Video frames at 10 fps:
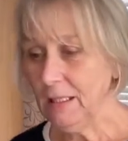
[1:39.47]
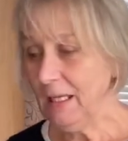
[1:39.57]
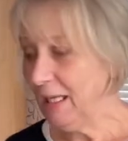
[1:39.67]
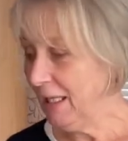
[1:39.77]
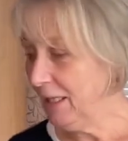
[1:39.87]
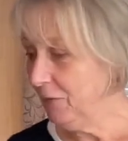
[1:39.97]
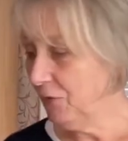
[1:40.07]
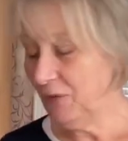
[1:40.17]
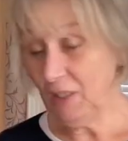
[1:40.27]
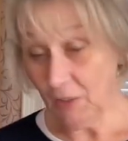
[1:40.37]
And
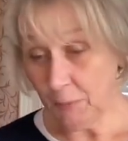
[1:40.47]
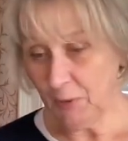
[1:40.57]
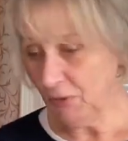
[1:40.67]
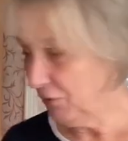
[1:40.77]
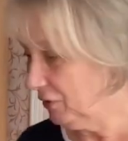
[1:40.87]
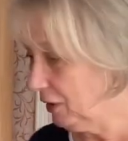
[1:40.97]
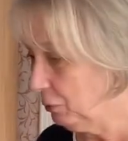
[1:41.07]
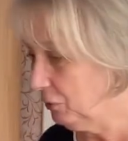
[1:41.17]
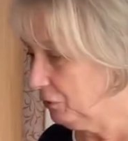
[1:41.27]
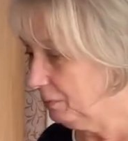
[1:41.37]
the other person I
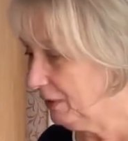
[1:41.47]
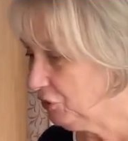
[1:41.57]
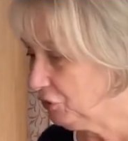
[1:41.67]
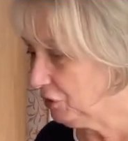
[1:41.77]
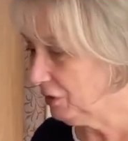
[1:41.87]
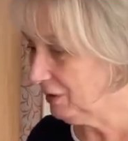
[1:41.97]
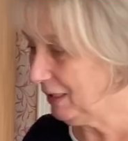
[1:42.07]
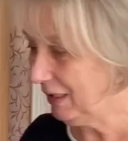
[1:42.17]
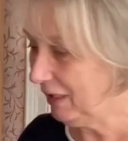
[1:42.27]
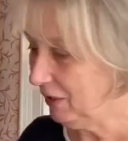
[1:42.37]
want to mention
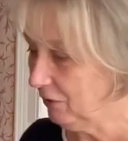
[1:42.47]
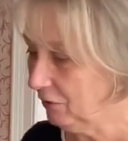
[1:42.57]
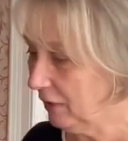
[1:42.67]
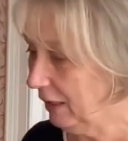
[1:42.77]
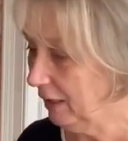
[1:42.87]
is